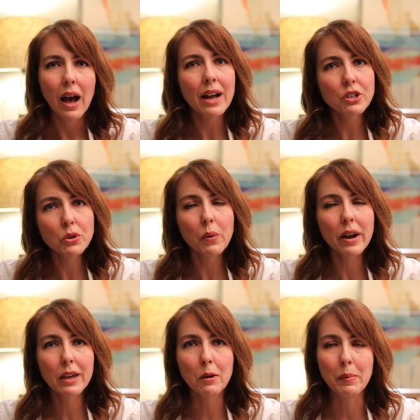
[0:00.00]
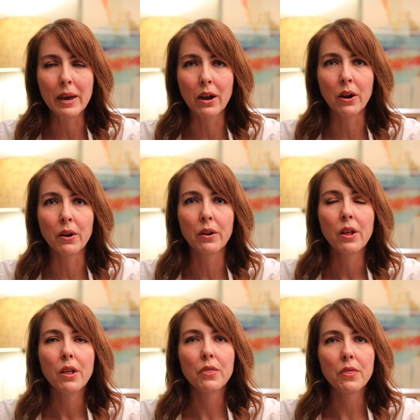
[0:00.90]
I do want to compare
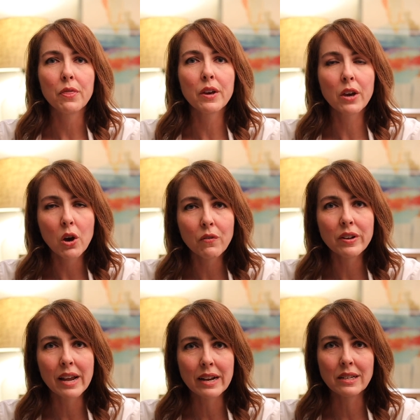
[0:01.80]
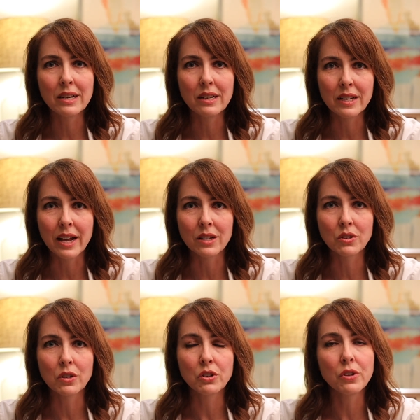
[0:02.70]
the COVID 19
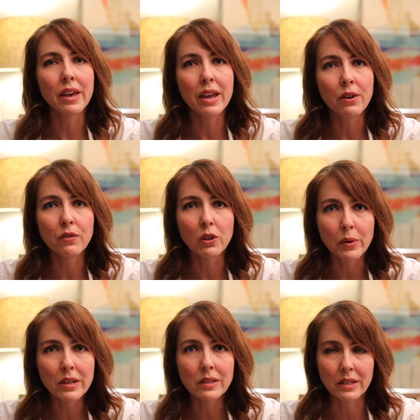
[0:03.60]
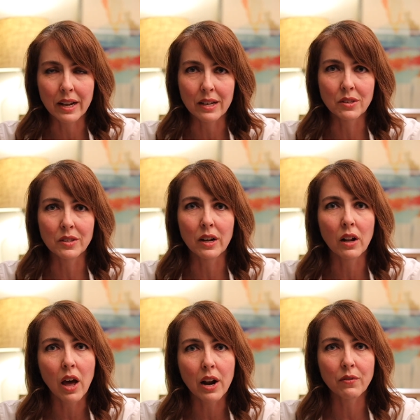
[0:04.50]
test to the influenza tests that a
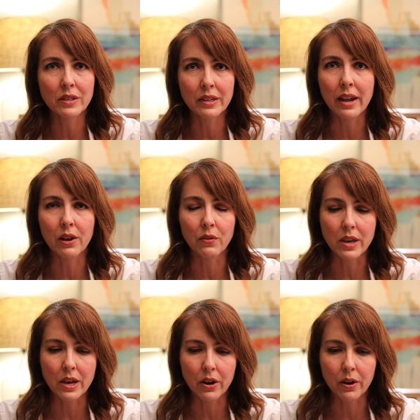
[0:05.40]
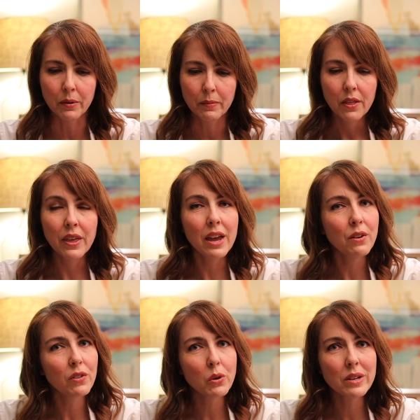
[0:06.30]
lot of us get every year. The
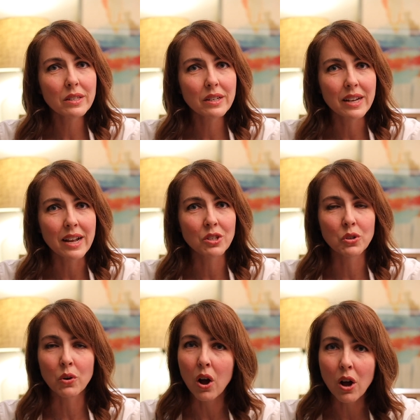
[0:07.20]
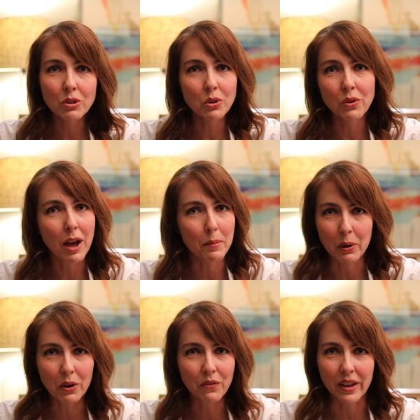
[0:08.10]
influenza tests are also not
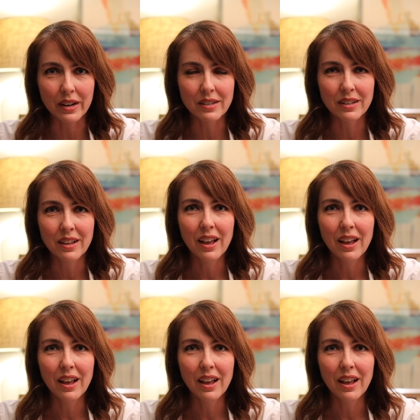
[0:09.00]
perfect.